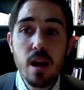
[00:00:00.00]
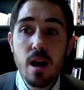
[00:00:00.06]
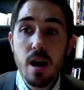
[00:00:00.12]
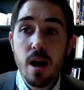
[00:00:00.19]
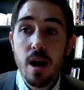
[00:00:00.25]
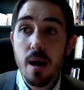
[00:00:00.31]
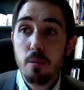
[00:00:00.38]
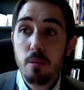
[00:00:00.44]

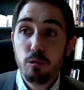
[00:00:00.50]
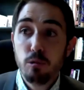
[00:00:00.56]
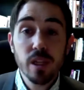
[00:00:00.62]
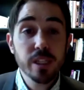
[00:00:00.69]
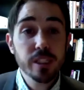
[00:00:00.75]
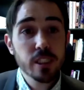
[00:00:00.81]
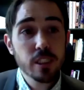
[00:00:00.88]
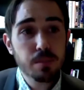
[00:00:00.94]
um,
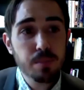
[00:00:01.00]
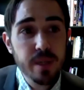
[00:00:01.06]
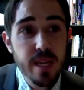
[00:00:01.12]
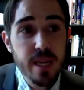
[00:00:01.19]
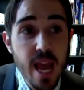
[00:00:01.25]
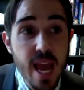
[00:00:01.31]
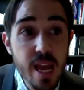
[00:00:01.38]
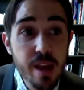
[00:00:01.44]
religious
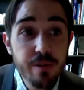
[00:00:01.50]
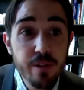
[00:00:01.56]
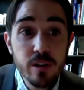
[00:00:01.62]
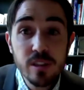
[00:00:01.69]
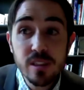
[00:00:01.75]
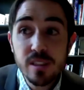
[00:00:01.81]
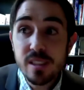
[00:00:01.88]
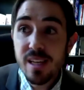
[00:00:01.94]

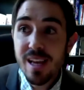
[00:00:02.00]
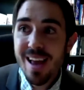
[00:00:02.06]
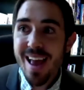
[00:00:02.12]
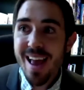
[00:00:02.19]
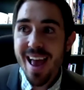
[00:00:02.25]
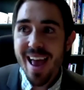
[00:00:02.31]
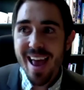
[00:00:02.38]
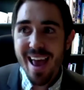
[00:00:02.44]
behaviors,
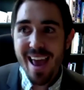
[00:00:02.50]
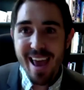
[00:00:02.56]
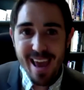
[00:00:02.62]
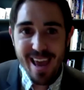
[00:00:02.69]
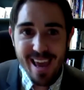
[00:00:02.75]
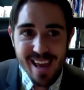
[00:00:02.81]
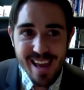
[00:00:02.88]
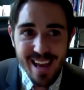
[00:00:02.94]

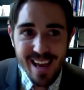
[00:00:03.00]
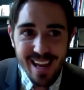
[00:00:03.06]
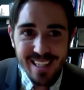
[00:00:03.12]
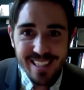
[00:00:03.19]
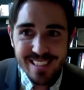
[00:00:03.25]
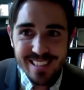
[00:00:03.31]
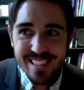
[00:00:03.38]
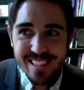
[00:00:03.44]

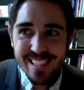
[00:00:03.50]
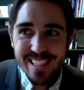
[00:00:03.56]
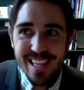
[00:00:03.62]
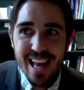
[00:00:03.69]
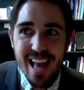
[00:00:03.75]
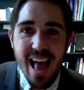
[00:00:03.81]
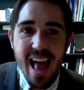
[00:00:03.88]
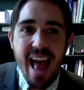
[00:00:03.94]
and
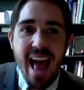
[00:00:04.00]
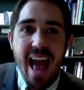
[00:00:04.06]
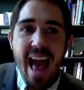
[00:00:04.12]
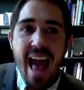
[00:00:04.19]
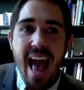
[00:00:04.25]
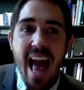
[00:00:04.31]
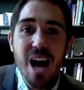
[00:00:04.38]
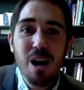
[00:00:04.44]

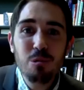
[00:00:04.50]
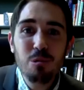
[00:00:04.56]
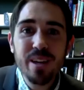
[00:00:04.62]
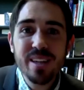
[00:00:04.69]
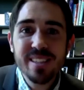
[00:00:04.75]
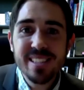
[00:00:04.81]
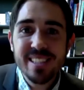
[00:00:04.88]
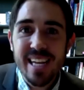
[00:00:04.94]
how we
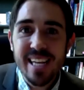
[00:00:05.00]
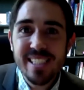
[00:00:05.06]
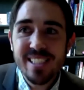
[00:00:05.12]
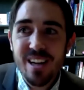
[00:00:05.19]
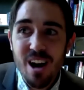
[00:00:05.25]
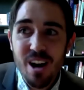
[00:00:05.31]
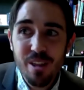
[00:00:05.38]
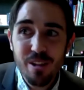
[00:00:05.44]
assess
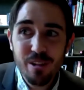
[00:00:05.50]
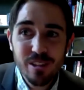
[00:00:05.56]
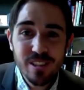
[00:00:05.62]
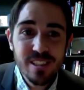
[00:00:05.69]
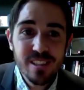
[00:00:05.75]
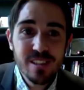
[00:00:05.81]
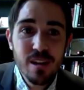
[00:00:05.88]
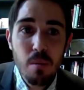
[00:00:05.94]

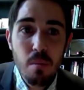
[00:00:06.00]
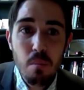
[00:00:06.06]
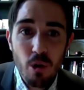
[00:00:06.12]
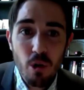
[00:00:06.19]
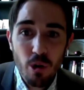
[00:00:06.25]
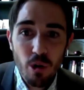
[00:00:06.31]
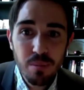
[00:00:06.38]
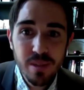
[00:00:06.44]
others'
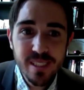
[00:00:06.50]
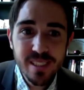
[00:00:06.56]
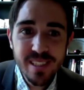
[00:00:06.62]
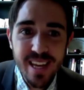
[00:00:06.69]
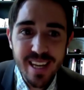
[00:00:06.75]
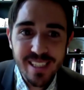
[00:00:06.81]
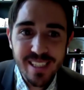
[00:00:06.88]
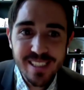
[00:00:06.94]
moral
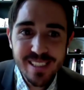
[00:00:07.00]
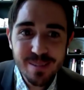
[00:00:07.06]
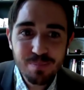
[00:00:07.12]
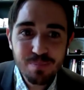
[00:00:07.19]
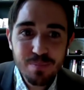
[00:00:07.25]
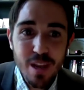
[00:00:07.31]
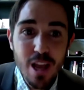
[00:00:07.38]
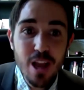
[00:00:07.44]
mistakes.
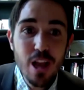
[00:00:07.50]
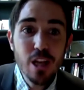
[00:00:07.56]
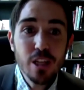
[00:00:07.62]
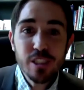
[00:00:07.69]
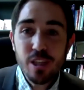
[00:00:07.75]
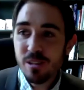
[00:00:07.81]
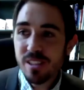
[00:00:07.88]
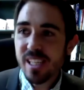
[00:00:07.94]

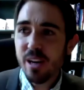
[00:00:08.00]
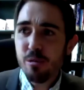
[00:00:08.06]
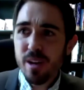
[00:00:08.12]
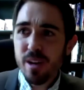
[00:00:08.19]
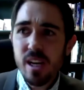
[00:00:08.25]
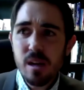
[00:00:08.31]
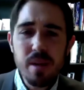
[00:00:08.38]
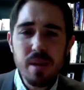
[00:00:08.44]
So instead of
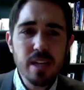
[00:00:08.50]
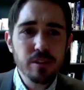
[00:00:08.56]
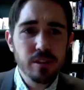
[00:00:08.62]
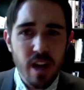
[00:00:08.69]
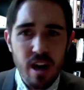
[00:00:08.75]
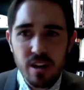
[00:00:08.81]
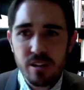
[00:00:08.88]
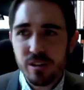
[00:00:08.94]
reading about
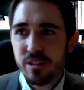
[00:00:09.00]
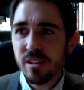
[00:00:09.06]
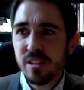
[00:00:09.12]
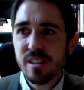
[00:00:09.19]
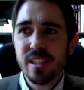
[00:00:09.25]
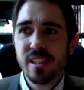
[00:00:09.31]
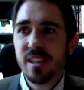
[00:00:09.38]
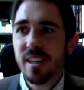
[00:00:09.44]
doctors
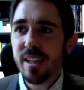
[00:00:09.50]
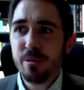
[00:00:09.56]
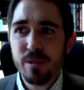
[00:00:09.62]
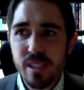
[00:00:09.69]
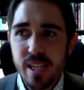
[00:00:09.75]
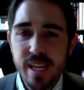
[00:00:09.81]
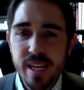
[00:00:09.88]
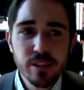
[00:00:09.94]
and like
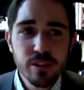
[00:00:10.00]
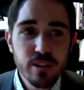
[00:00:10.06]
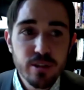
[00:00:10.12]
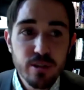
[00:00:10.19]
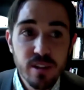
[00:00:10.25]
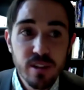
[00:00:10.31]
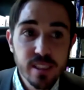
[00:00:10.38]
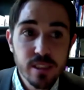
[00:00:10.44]
retained
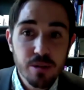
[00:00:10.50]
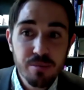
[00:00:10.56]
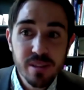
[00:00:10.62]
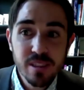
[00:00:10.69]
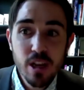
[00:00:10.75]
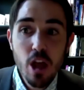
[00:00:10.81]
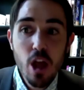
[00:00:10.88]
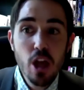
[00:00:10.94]
surgical
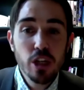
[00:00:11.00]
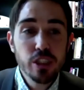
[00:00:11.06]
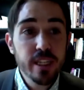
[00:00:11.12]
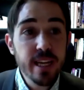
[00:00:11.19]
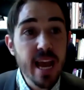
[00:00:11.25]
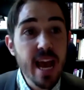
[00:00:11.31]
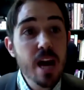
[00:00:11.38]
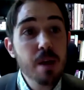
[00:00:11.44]
instruments, she
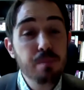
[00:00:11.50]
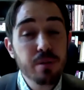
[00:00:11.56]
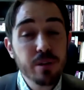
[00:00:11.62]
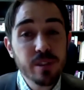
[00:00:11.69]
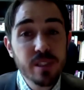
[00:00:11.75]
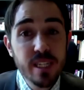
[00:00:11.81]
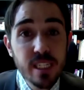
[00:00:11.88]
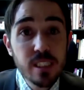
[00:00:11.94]
had
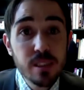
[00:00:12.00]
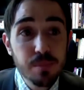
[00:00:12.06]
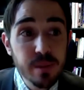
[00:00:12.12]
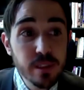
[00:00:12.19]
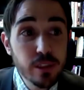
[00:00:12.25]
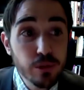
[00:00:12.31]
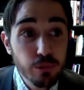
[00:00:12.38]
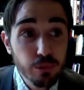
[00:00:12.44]

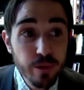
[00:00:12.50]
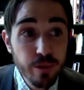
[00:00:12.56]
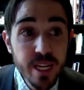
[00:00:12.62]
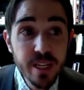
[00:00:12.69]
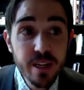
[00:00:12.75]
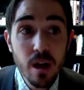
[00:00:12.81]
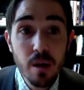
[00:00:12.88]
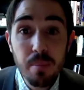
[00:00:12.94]
participants
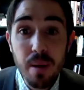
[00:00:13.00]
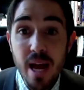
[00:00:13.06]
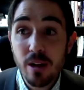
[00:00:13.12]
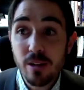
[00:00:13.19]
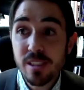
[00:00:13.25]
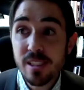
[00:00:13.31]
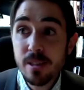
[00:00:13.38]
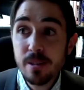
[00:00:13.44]
read
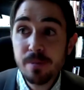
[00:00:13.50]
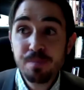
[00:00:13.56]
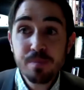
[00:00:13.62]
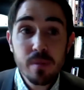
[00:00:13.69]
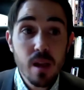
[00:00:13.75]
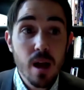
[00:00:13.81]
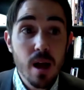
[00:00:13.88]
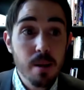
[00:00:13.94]
about
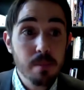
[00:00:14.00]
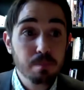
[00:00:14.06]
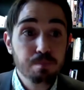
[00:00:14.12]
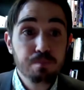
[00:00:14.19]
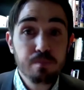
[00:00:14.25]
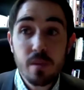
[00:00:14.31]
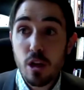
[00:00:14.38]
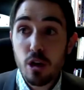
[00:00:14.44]
um,
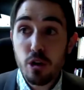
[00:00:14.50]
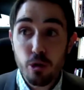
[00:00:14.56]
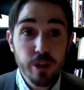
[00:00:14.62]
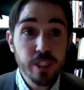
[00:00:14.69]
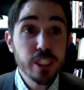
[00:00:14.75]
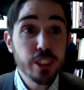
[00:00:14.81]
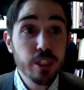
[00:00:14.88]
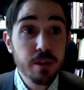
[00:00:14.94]

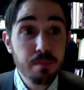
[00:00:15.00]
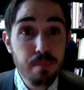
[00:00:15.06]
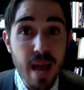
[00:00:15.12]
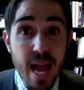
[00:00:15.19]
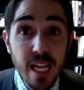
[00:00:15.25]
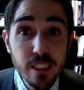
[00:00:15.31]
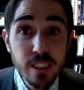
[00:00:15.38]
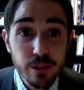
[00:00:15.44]
Christian
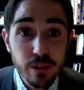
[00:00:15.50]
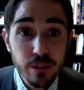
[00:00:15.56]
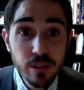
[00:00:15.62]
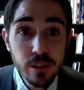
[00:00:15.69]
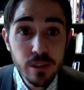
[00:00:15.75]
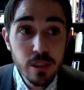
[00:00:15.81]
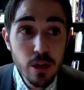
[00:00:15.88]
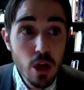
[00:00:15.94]

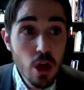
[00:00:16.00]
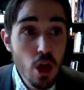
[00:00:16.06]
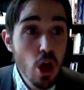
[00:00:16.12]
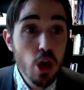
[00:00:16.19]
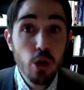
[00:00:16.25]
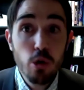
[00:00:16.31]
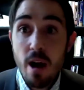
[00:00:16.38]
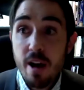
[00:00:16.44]
pastors
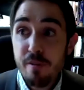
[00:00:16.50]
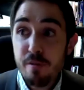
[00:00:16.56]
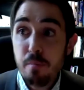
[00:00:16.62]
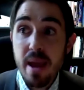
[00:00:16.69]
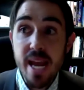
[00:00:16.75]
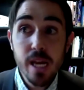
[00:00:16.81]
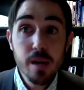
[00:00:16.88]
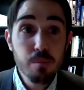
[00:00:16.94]
who have
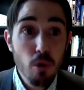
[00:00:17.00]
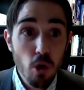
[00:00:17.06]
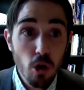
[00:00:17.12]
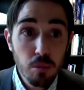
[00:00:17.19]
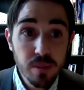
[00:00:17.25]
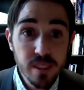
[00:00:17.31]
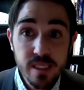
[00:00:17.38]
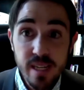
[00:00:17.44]
made moral
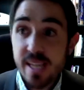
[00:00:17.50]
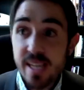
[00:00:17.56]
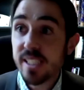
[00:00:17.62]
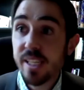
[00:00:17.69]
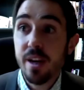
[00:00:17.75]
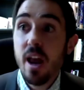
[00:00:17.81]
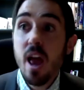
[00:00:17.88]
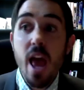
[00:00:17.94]
mistakes.
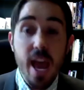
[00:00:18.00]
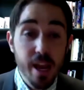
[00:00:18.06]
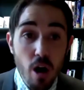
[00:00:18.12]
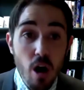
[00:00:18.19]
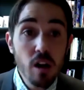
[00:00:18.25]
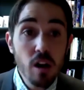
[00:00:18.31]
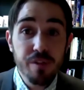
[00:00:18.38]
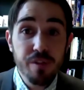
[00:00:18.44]
And, and
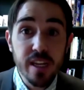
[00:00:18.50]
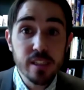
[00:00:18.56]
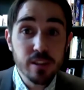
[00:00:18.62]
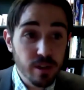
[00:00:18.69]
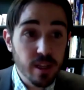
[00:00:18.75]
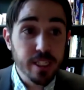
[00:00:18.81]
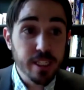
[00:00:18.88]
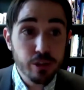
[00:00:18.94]
all of these are
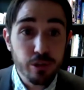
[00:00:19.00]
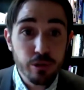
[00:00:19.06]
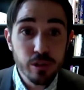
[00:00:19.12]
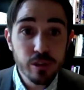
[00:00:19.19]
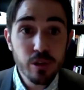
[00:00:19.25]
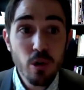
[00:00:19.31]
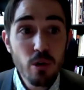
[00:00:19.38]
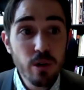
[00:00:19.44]
like true
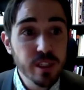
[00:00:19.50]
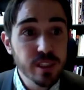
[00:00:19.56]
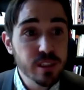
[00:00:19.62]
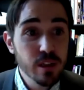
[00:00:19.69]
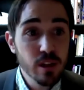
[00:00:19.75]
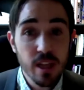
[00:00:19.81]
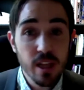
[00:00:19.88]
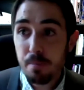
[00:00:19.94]
stories. So
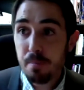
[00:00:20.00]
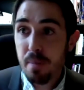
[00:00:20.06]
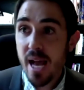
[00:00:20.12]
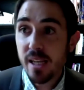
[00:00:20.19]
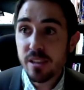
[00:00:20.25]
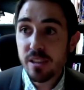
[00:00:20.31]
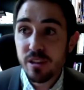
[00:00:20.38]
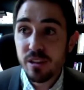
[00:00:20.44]
like
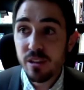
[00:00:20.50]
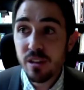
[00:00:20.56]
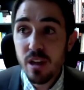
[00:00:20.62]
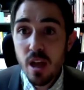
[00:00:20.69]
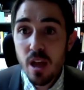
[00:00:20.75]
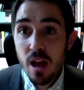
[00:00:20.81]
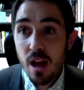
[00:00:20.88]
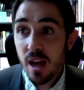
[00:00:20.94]
pastor
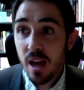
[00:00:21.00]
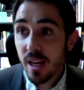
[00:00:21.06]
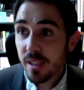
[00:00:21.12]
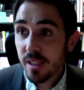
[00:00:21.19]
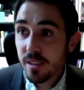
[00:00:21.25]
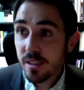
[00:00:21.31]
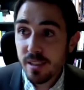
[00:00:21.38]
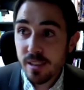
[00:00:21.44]
uh,
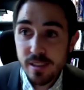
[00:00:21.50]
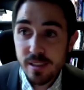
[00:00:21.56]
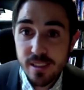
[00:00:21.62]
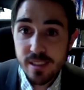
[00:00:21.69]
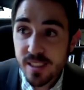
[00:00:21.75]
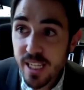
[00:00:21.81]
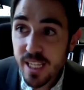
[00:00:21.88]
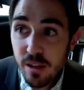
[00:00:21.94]

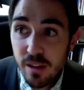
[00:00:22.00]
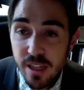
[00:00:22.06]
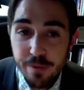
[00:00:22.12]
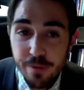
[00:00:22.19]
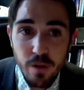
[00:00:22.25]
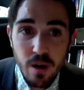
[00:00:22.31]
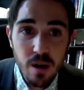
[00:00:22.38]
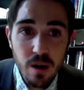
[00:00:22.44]
stealing
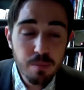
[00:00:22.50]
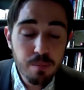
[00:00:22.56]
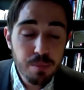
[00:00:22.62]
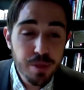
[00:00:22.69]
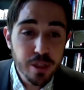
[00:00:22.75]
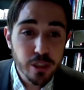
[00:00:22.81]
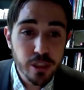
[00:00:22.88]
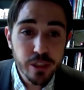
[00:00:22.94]
from
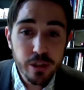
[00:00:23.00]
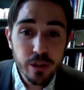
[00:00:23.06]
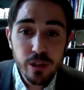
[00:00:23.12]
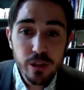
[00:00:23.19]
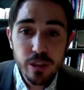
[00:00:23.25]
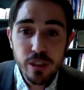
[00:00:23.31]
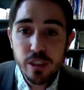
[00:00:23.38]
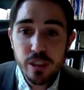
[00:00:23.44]
the
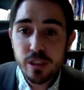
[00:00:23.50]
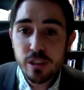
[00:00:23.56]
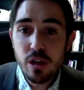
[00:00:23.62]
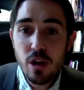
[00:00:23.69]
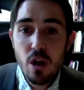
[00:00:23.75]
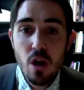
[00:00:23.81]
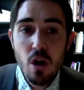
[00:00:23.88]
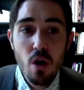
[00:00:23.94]
church
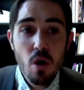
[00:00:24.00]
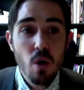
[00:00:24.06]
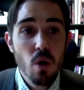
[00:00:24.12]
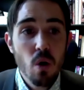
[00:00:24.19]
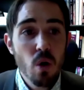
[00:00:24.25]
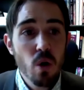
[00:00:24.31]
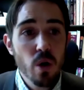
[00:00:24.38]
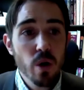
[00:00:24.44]

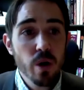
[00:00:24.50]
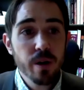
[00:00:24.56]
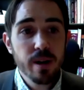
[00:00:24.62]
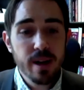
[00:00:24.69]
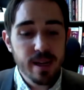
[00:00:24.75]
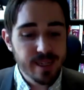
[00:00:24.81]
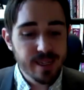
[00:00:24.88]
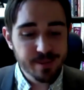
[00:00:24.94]
or,
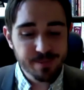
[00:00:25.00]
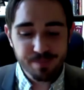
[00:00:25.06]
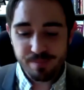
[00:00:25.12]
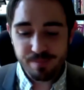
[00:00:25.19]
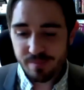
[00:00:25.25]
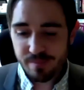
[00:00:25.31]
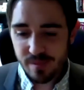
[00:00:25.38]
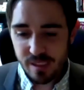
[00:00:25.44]
um,
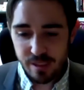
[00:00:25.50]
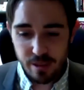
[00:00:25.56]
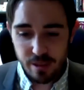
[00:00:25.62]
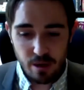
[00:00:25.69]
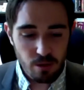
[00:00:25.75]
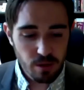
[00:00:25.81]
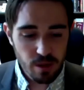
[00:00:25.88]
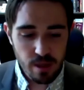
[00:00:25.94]
you
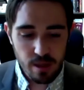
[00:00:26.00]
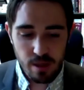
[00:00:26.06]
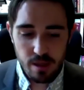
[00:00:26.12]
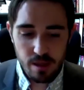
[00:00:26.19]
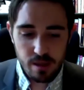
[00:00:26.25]
know,